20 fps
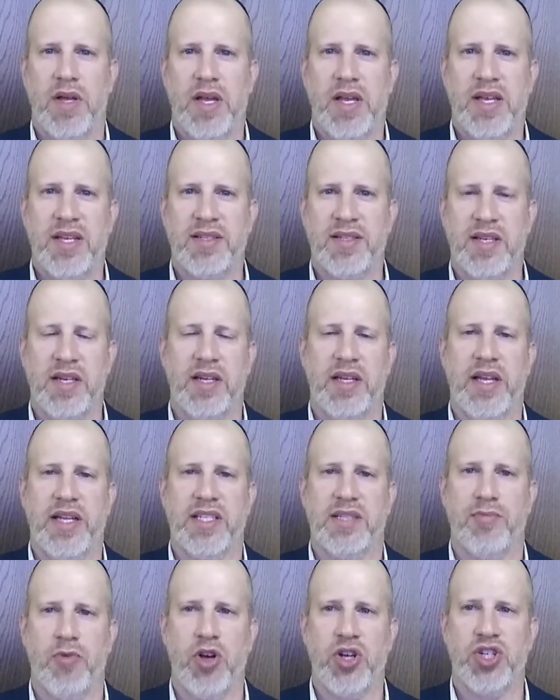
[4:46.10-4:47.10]
He sinned
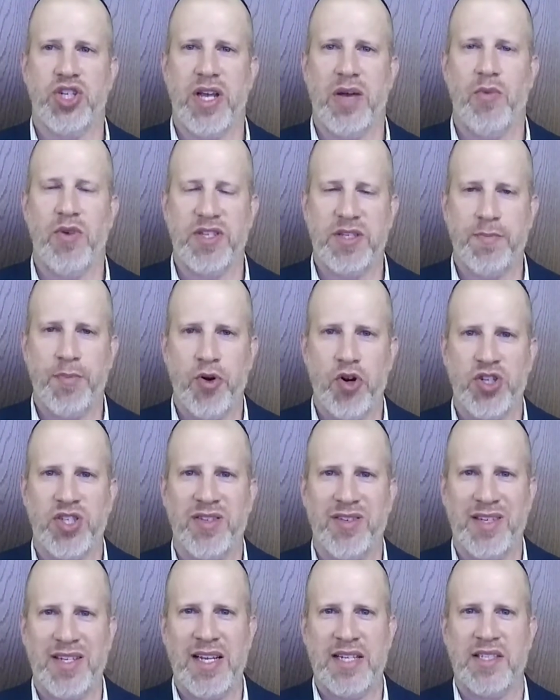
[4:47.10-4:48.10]
against Moshe. It was
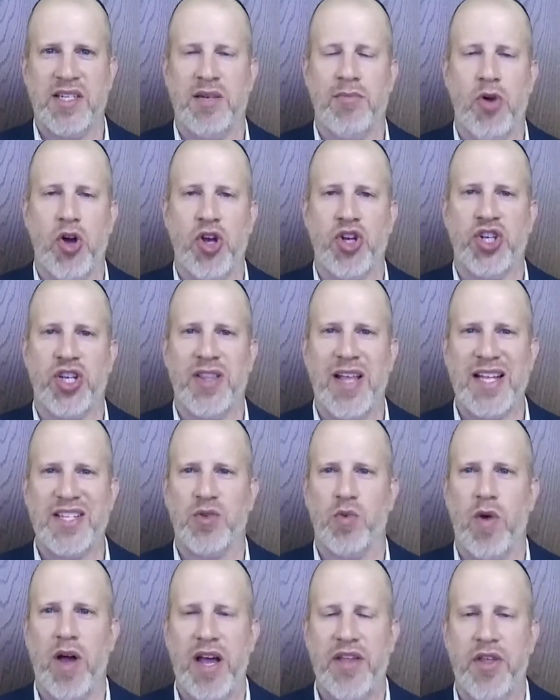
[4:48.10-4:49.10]
personally connected to Moshe.
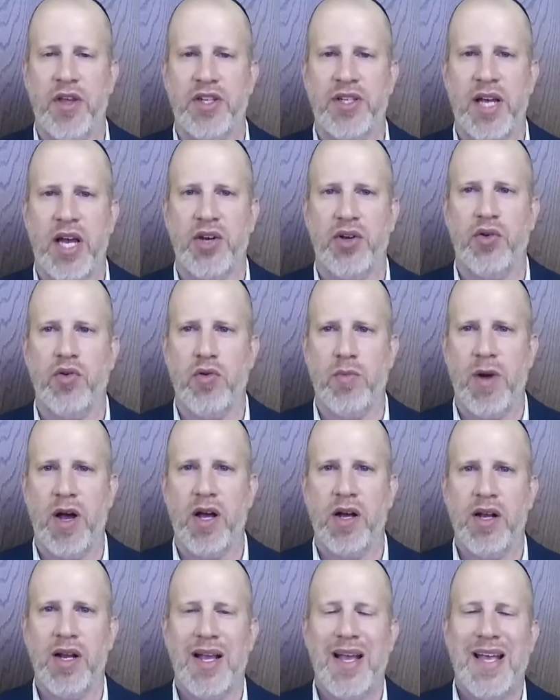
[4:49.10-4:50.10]
That's why the
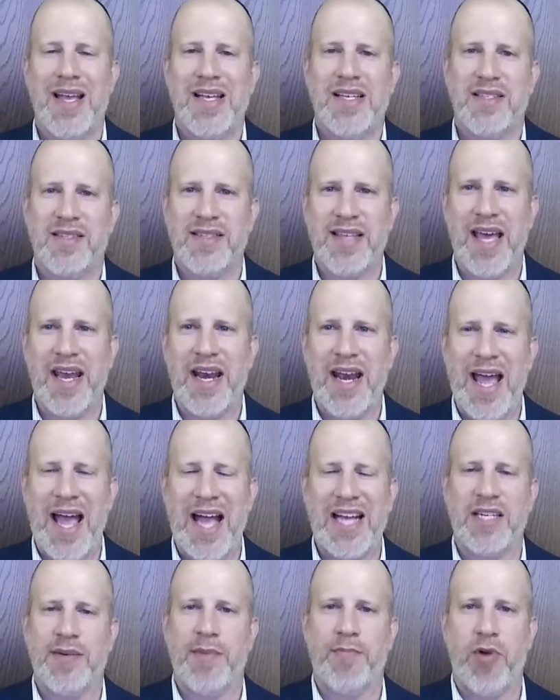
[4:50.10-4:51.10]
Tanchuma said it
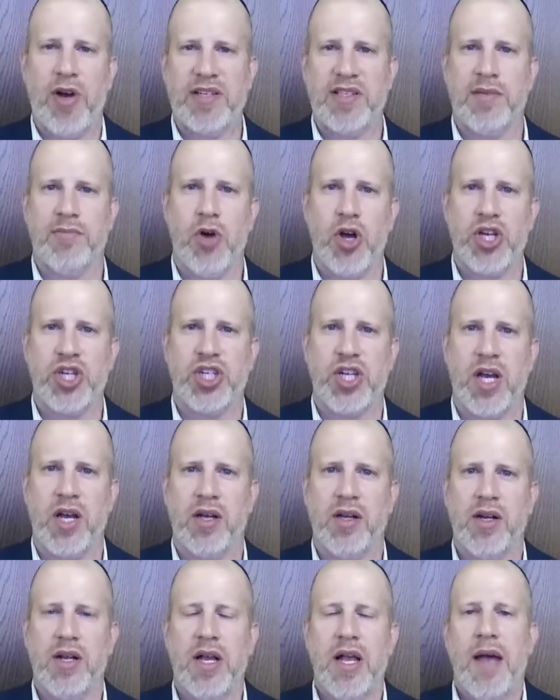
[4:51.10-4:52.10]
had to be brought to
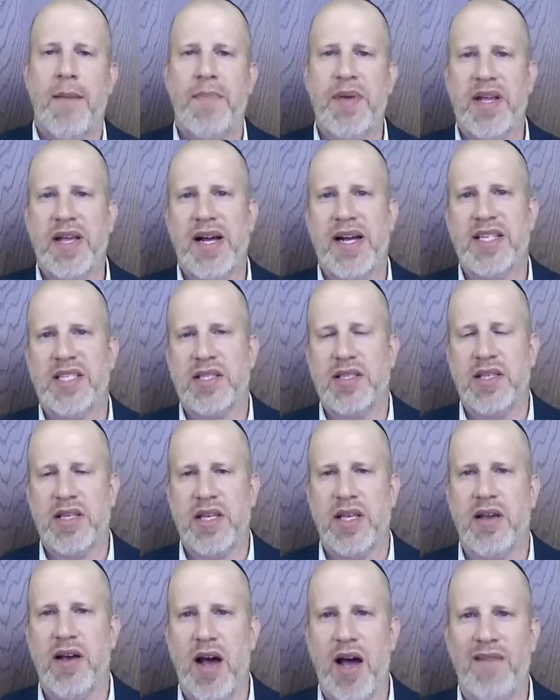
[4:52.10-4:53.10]
Moshe, because
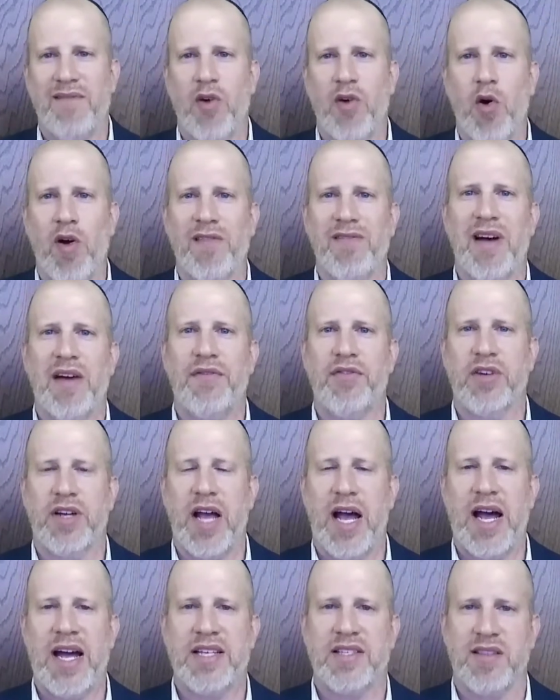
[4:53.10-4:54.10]
the lower level
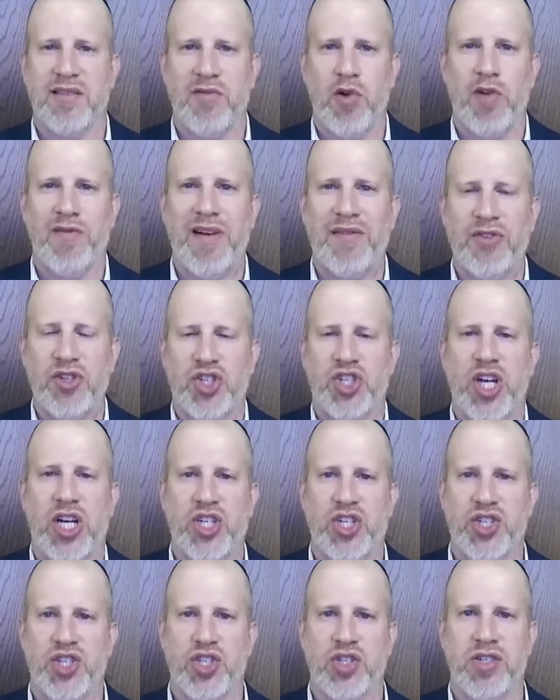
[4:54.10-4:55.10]
guys, the lower level
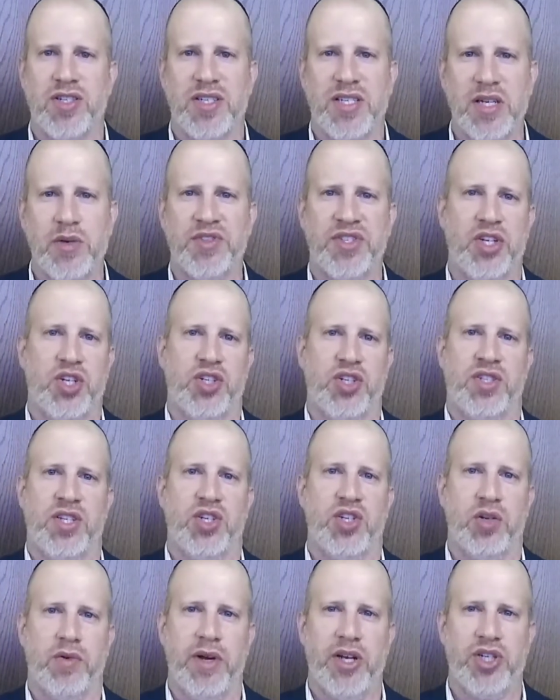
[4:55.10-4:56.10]
judges, couldn't deal with such a
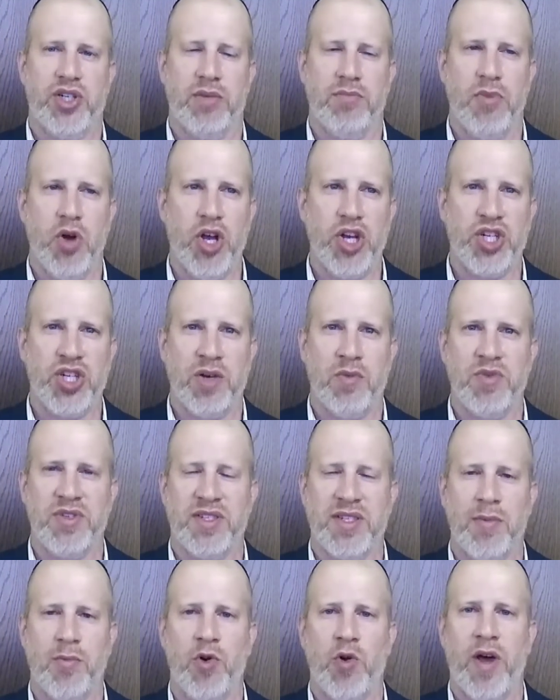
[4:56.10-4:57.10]
situation. Moshe was
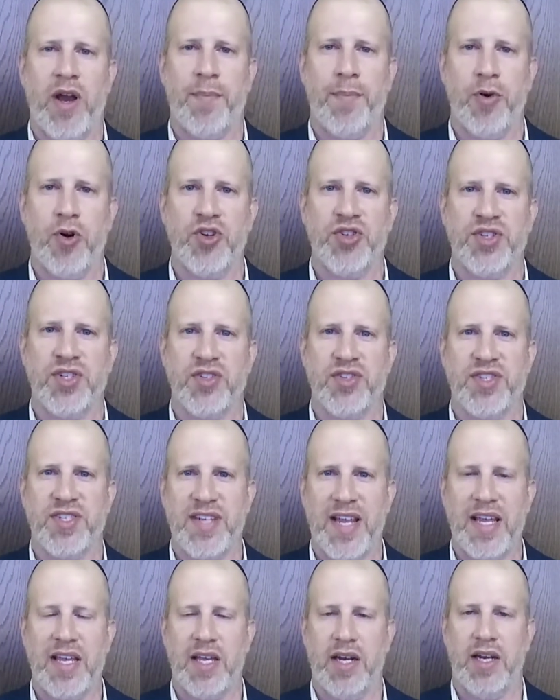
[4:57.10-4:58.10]
someone who had a personal
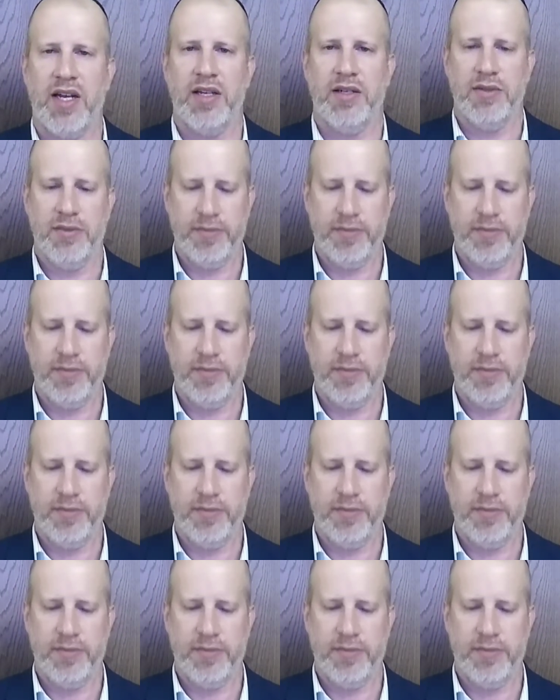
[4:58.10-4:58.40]
stake in it.